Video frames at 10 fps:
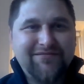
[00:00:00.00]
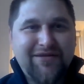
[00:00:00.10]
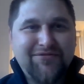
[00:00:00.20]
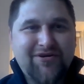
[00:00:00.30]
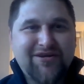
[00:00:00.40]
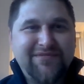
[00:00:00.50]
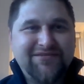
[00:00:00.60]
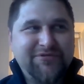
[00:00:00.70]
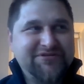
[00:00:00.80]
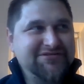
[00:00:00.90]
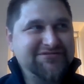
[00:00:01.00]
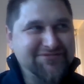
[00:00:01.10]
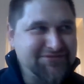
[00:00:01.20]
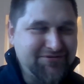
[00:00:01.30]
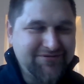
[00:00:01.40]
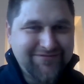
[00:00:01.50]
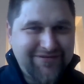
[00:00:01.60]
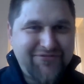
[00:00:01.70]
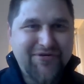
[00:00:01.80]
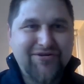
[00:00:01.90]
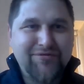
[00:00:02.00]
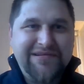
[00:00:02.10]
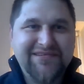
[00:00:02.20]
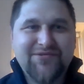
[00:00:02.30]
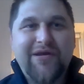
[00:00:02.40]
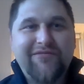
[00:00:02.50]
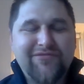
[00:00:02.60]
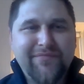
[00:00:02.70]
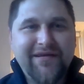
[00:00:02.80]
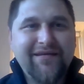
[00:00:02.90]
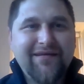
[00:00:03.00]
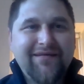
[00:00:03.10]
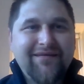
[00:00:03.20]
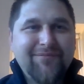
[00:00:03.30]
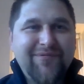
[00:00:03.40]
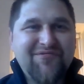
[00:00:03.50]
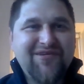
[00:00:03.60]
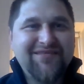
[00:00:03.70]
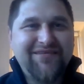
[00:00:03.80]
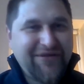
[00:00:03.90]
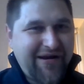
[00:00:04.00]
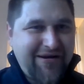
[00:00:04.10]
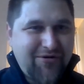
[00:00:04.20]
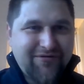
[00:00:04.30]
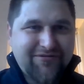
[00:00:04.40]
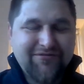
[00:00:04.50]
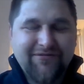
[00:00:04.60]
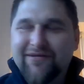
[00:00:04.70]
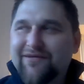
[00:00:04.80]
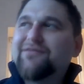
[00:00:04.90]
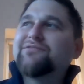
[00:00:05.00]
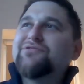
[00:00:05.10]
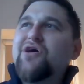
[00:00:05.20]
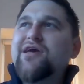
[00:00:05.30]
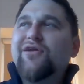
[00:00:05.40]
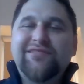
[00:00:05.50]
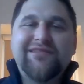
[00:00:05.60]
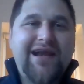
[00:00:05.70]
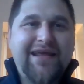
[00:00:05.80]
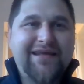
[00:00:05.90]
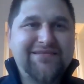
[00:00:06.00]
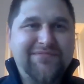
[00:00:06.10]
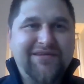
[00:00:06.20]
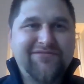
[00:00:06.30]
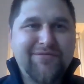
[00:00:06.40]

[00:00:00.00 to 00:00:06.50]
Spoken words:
that document, which is a few kilometers away from me. But rather, I can log in online and get something